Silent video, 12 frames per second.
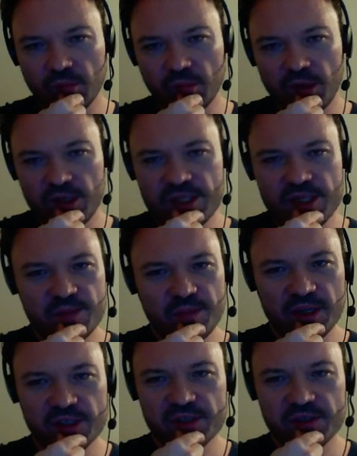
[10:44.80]
is his
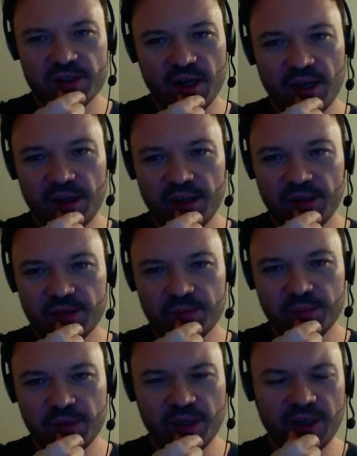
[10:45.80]
best try,
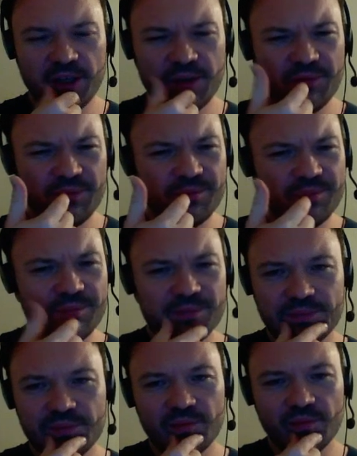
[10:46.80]
but
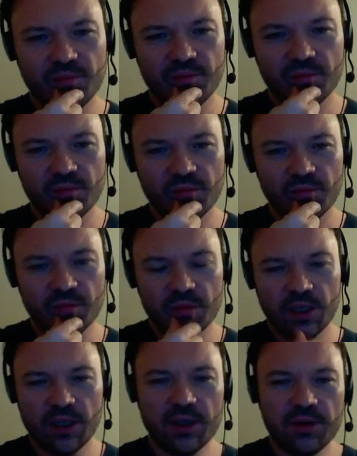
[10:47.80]
I was
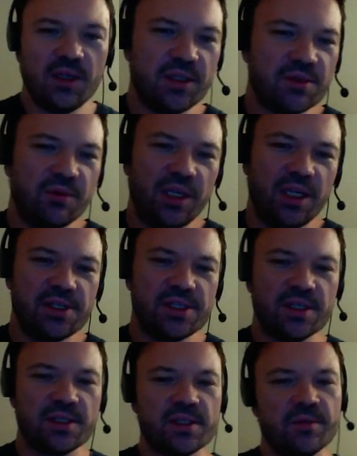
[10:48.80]
thinking about this queen h6.